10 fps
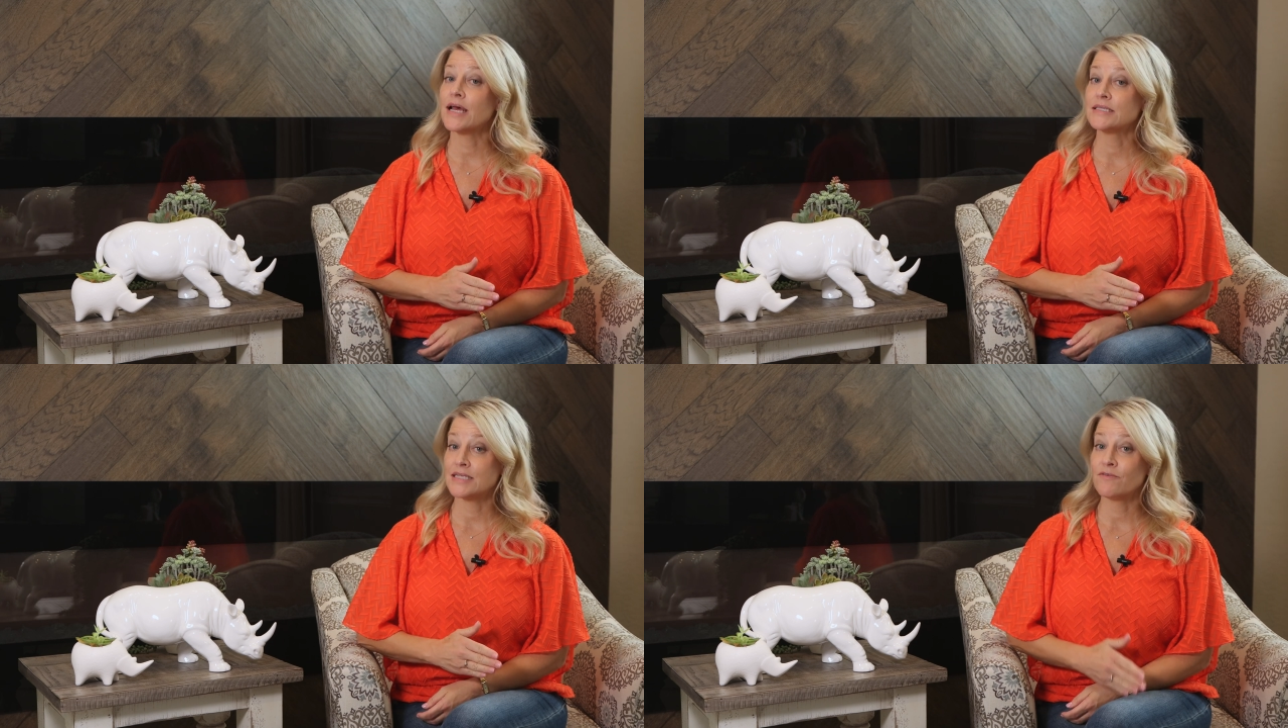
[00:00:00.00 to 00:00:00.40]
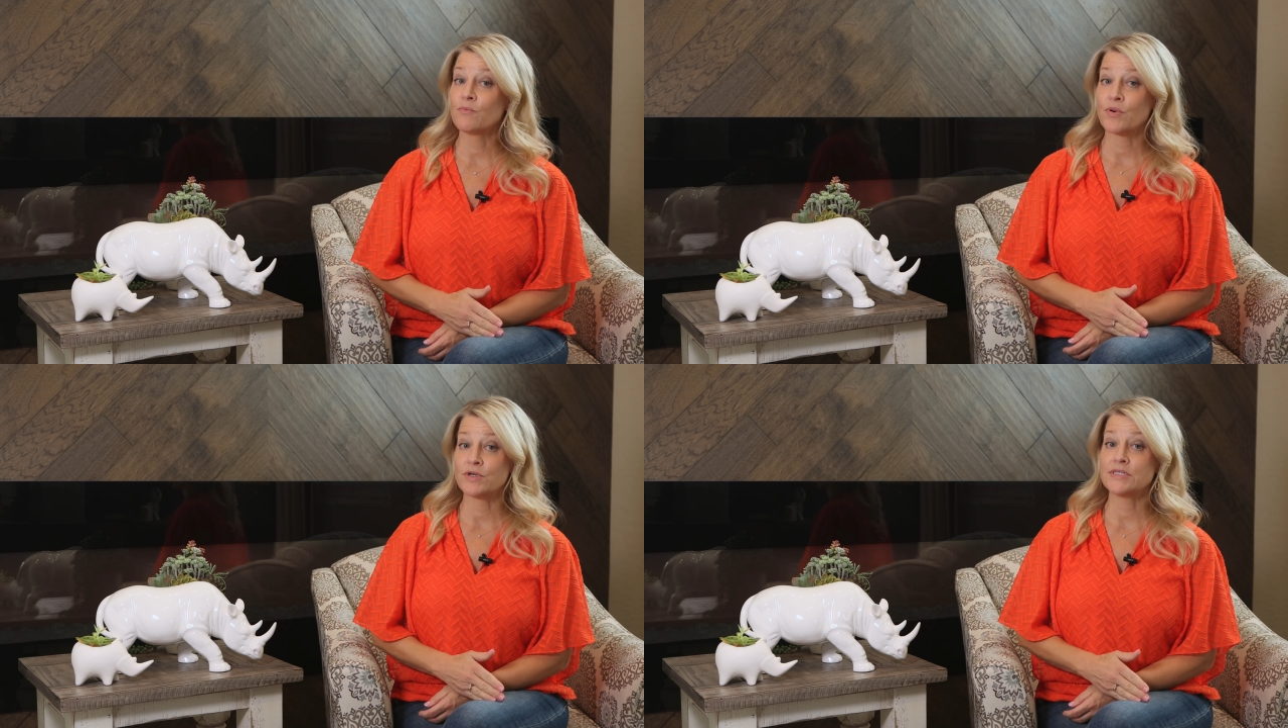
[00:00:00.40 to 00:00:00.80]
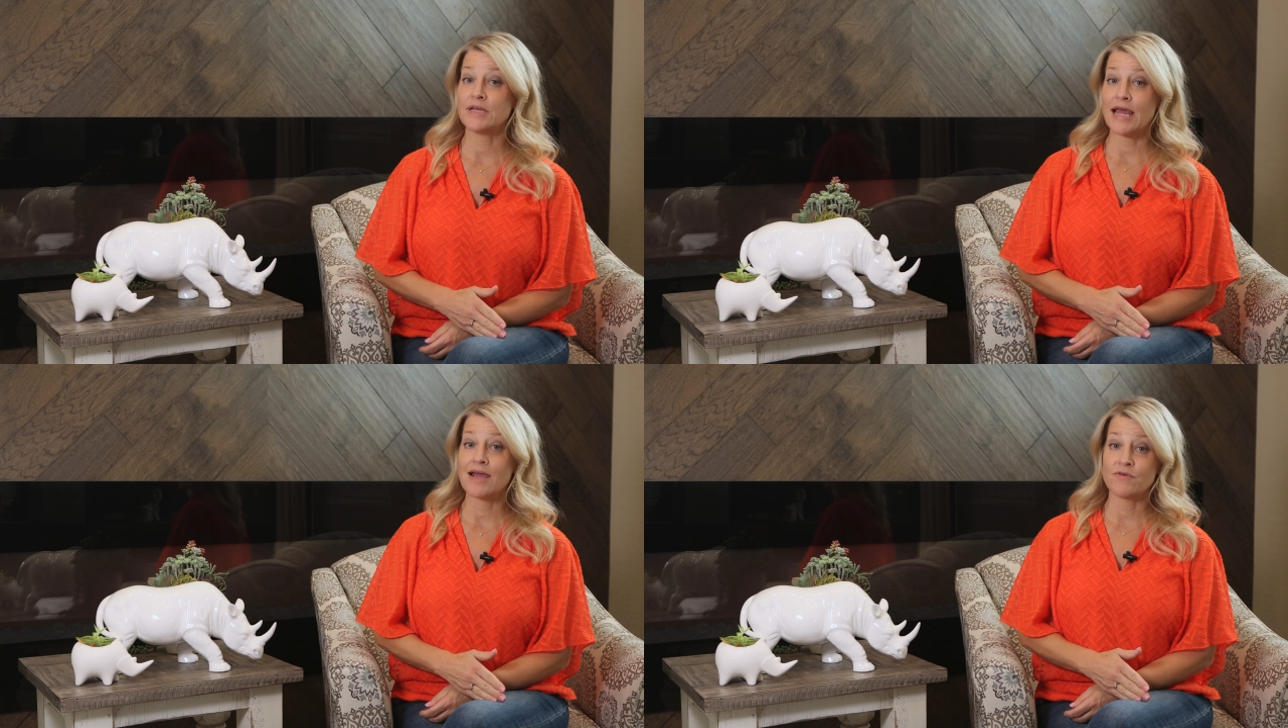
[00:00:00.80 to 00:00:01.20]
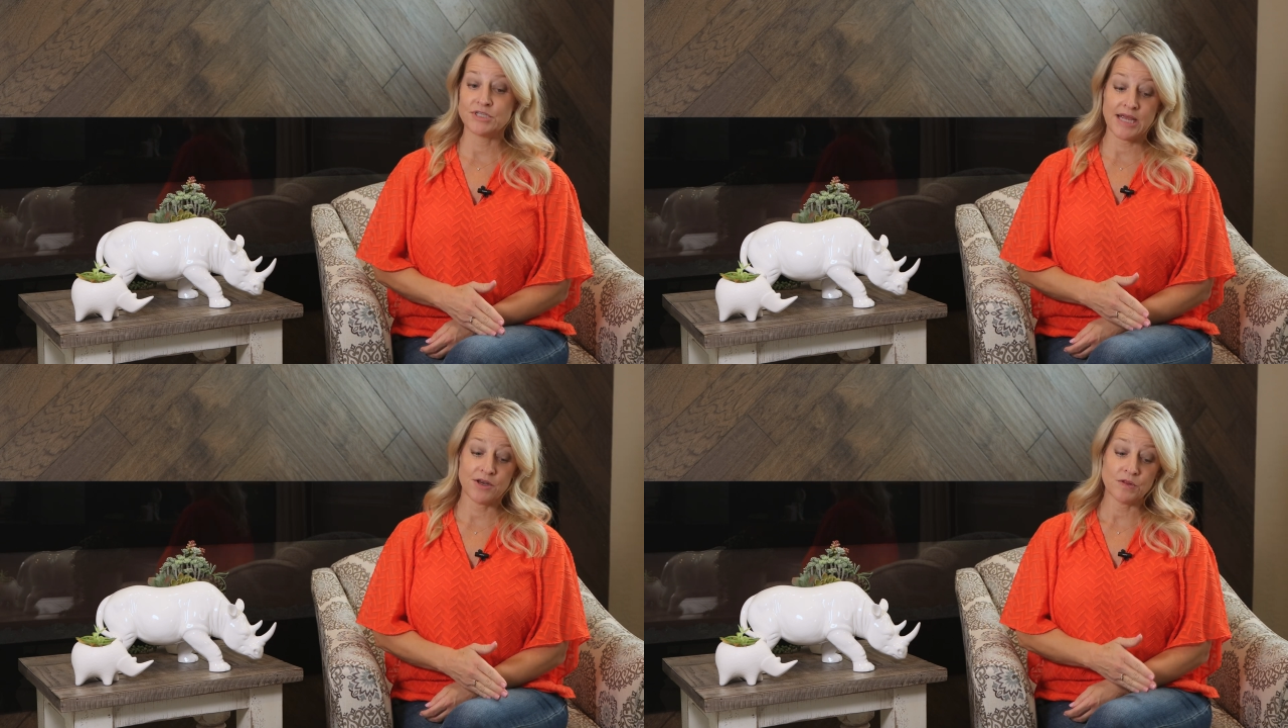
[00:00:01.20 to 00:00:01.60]
a 7%
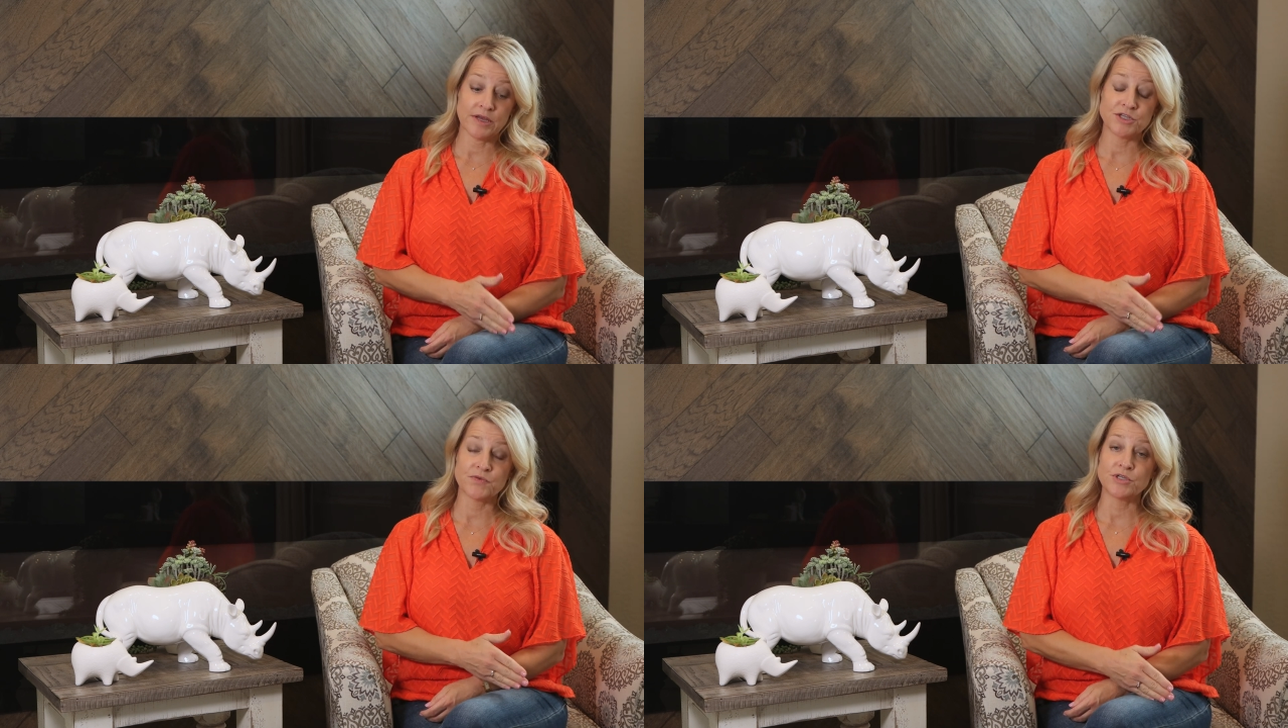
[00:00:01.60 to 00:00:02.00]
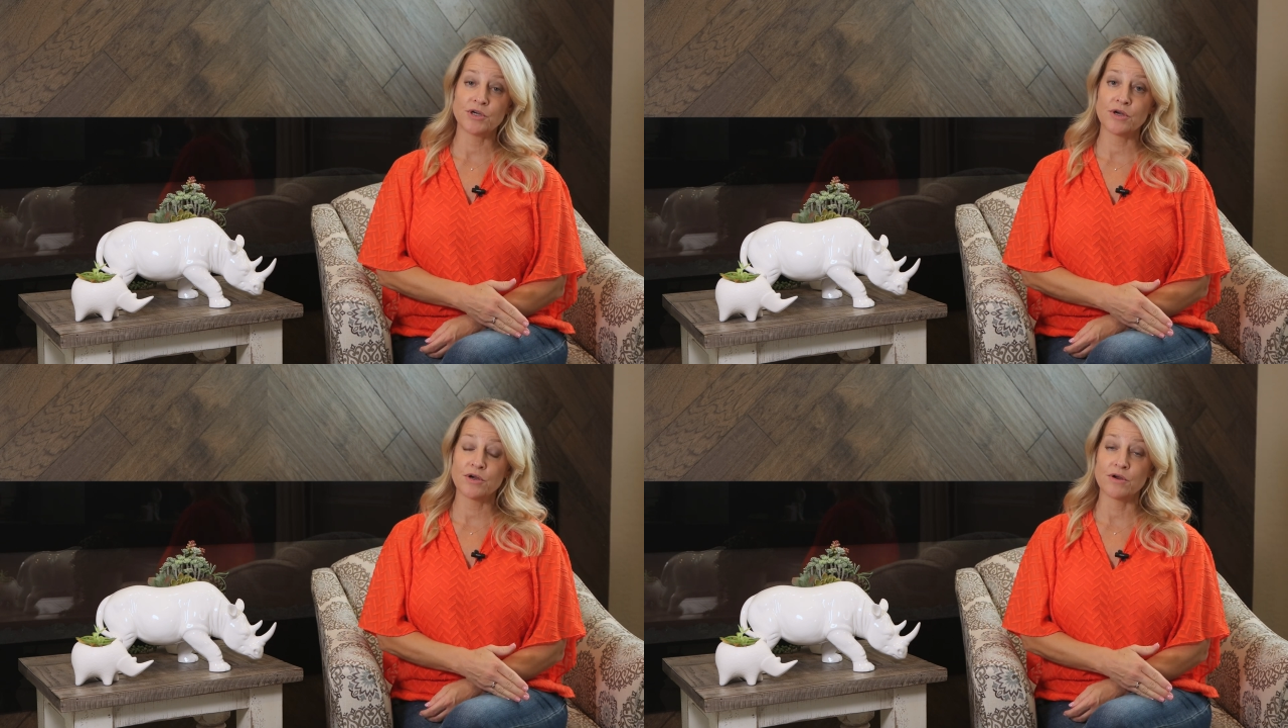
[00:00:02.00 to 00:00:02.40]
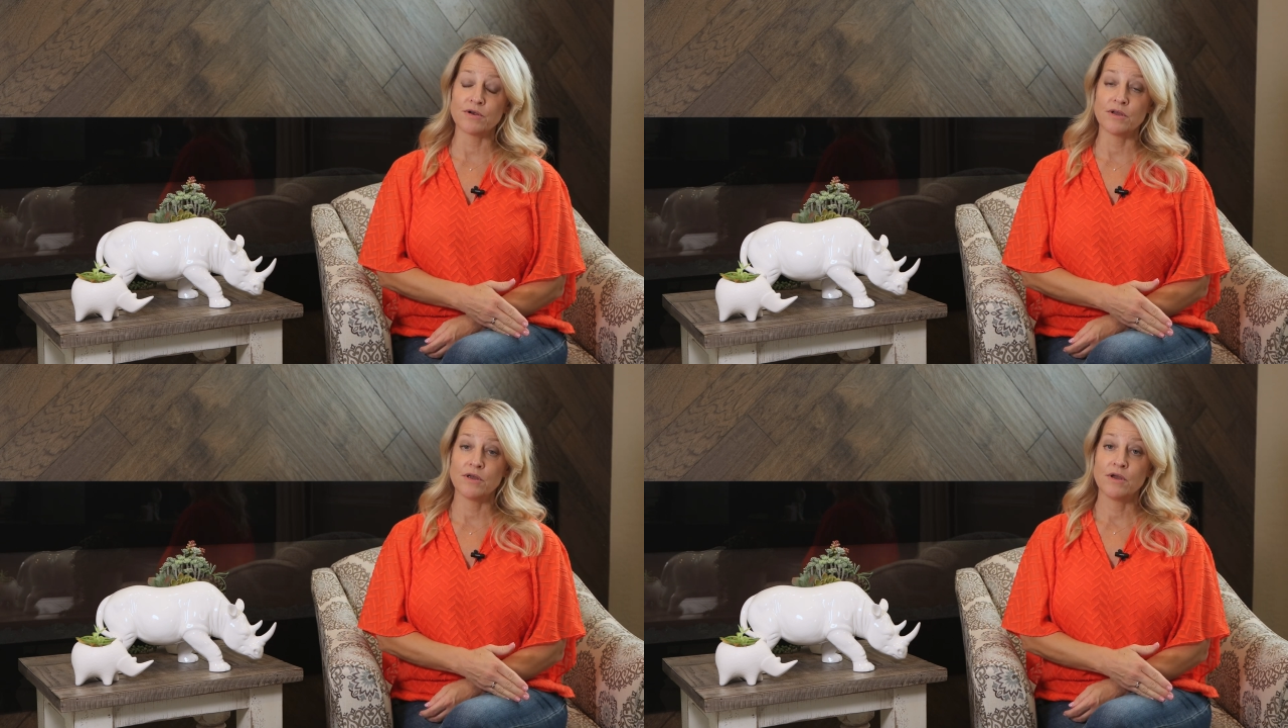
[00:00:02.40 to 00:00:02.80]
average annualized return